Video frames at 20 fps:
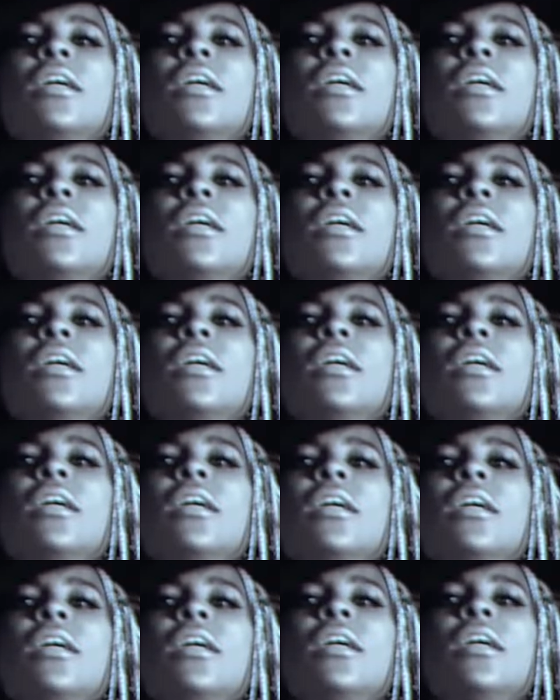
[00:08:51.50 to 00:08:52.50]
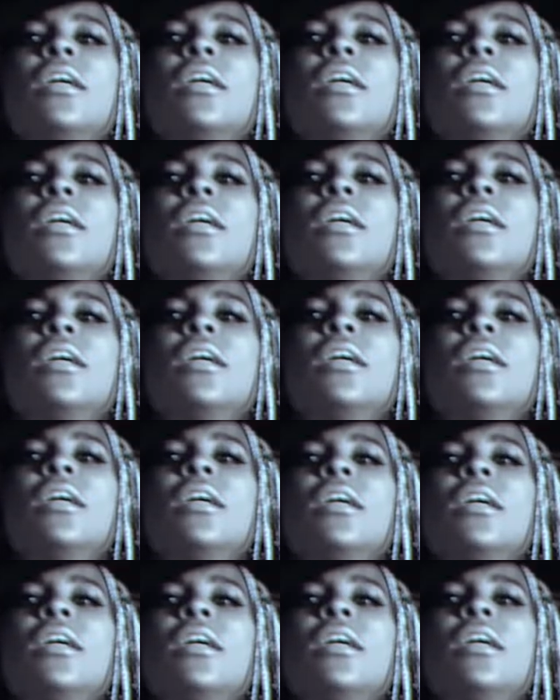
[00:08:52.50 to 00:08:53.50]

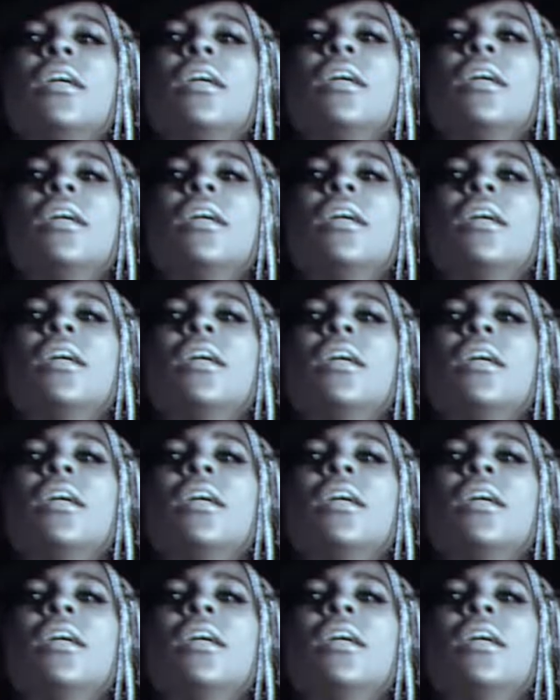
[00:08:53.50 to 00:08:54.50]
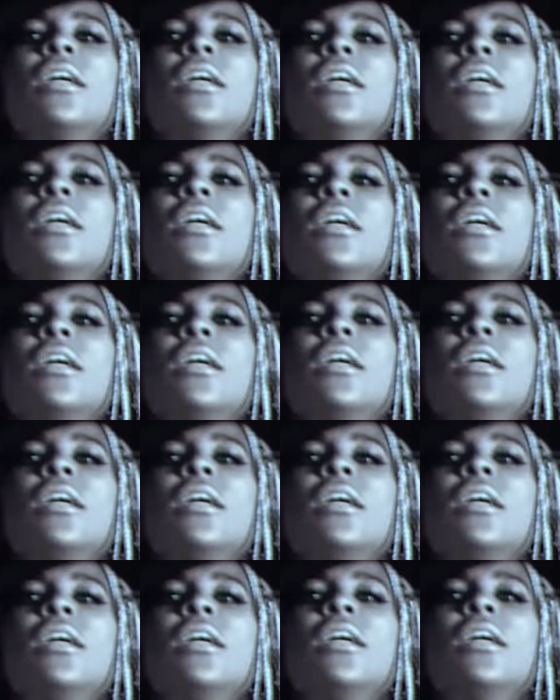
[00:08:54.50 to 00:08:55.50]

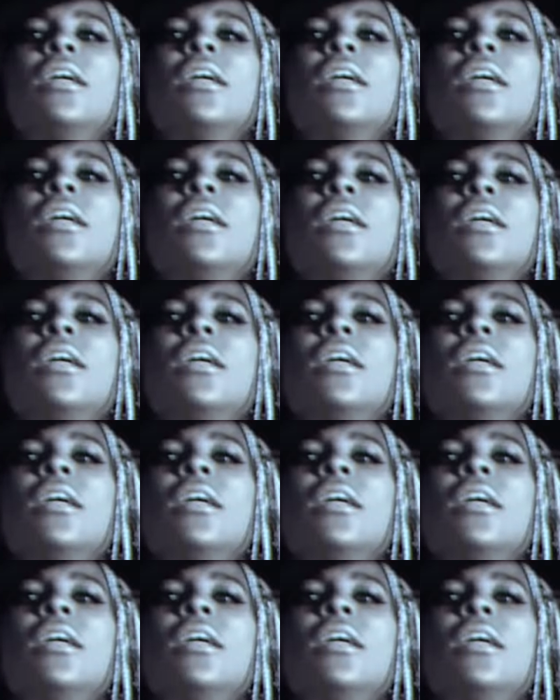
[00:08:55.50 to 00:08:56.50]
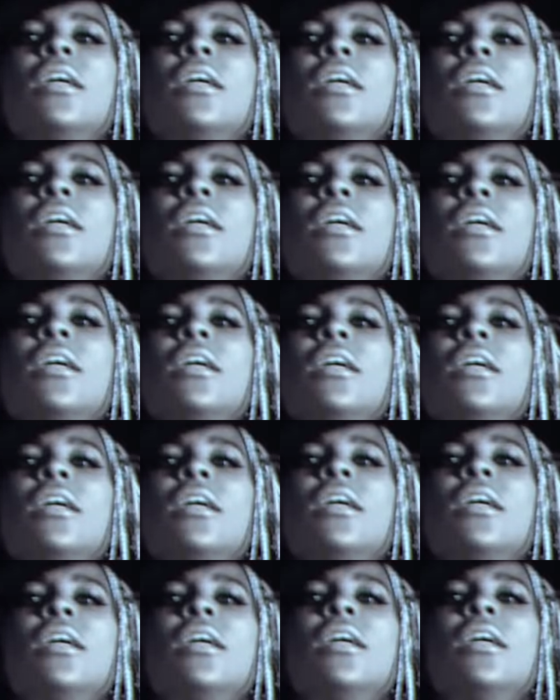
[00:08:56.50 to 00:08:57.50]

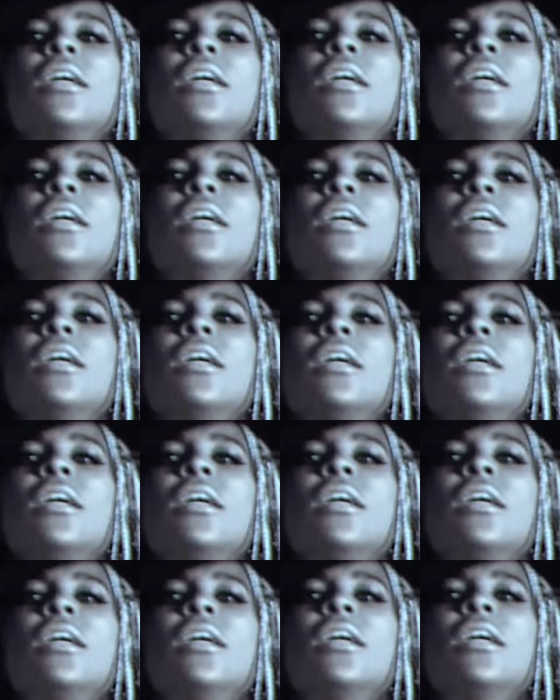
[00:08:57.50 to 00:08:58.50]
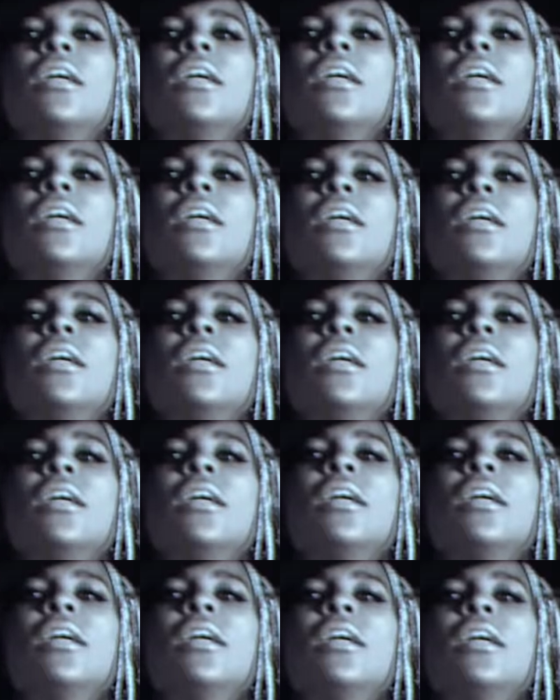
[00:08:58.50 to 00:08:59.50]
This person isn't speaking.